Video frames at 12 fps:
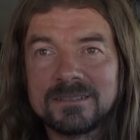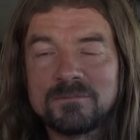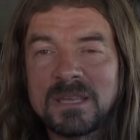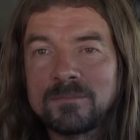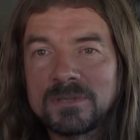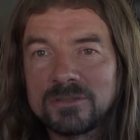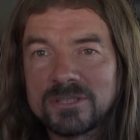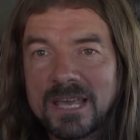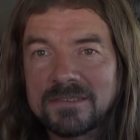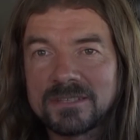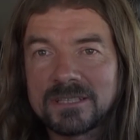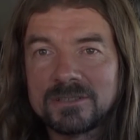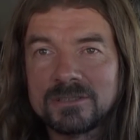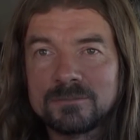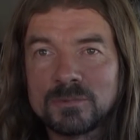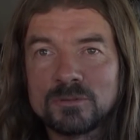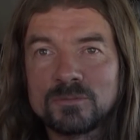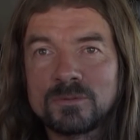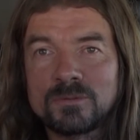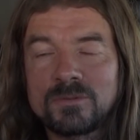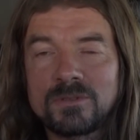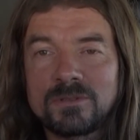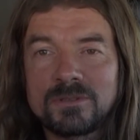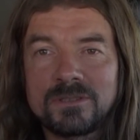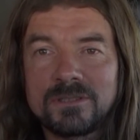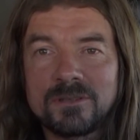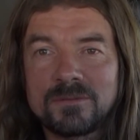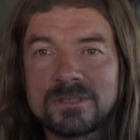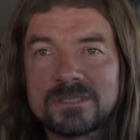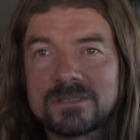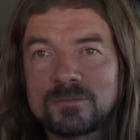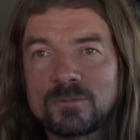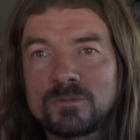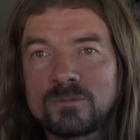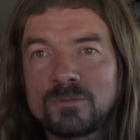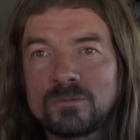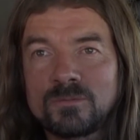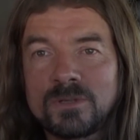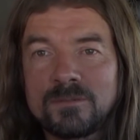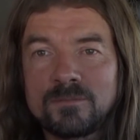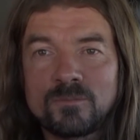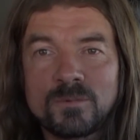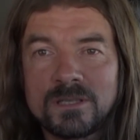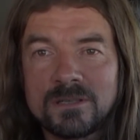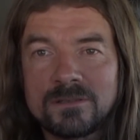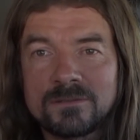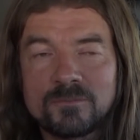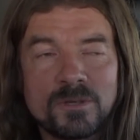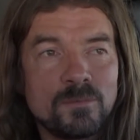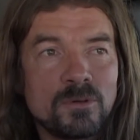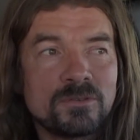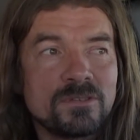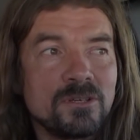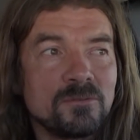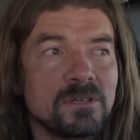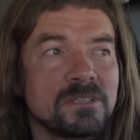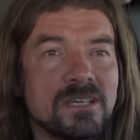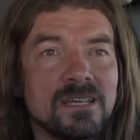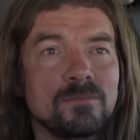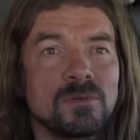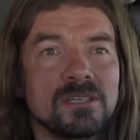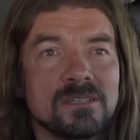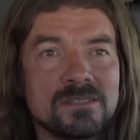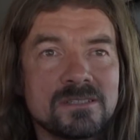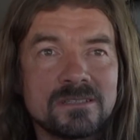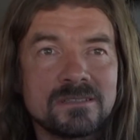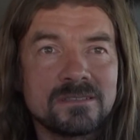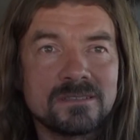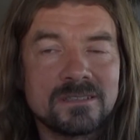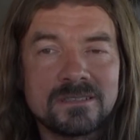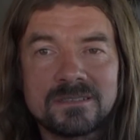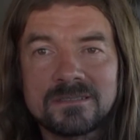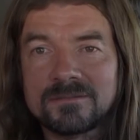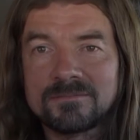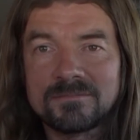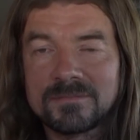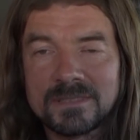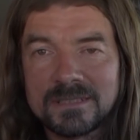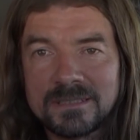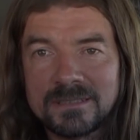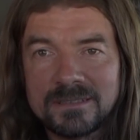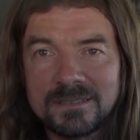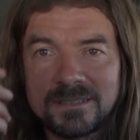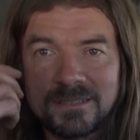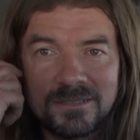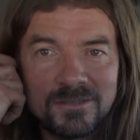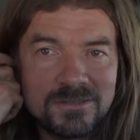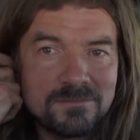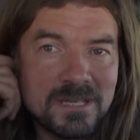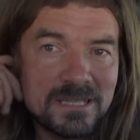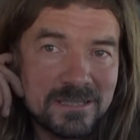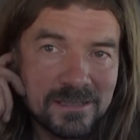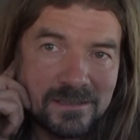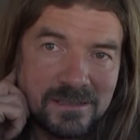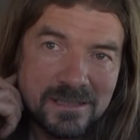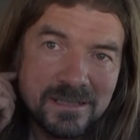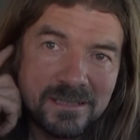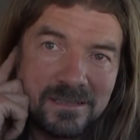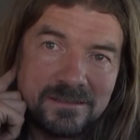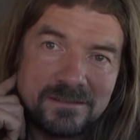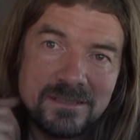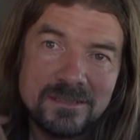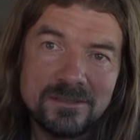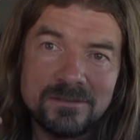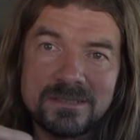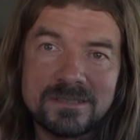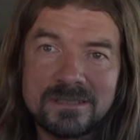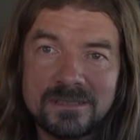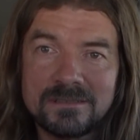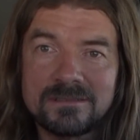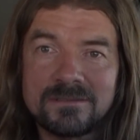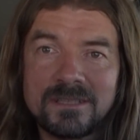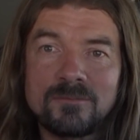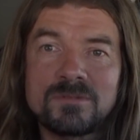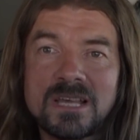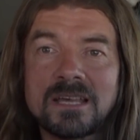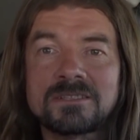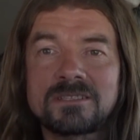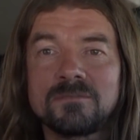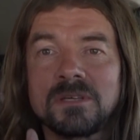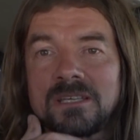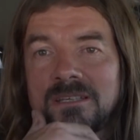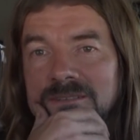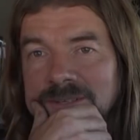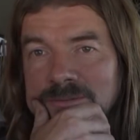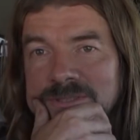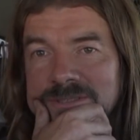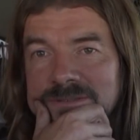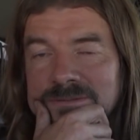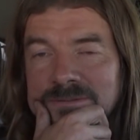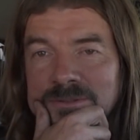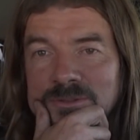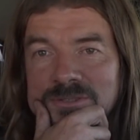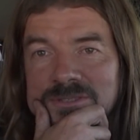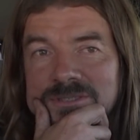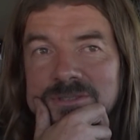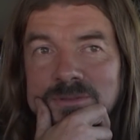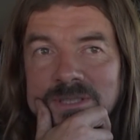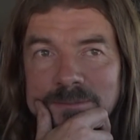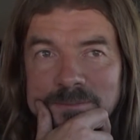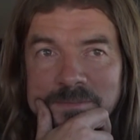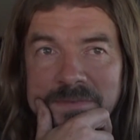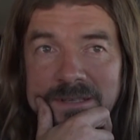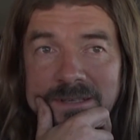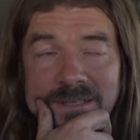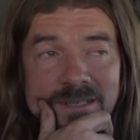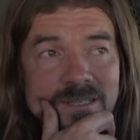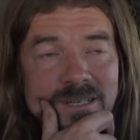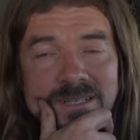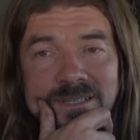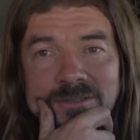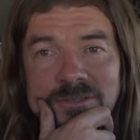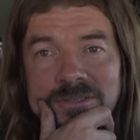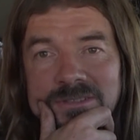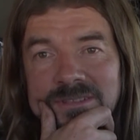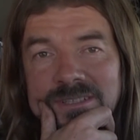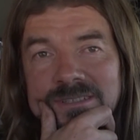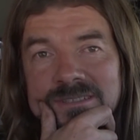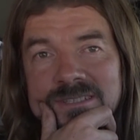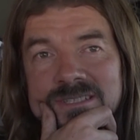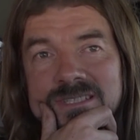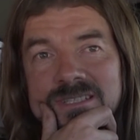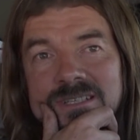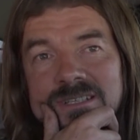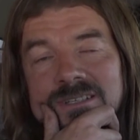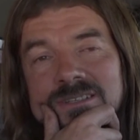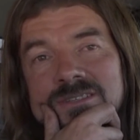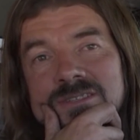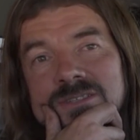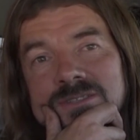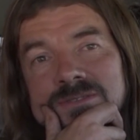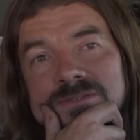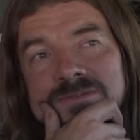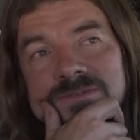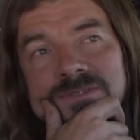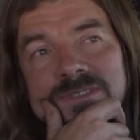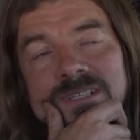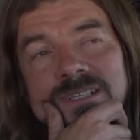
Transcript: maybe unethical, but it's we both know what time it is, and it doesn't matter. It was asked of me. I wasn't forced to do it, and I look at things sort of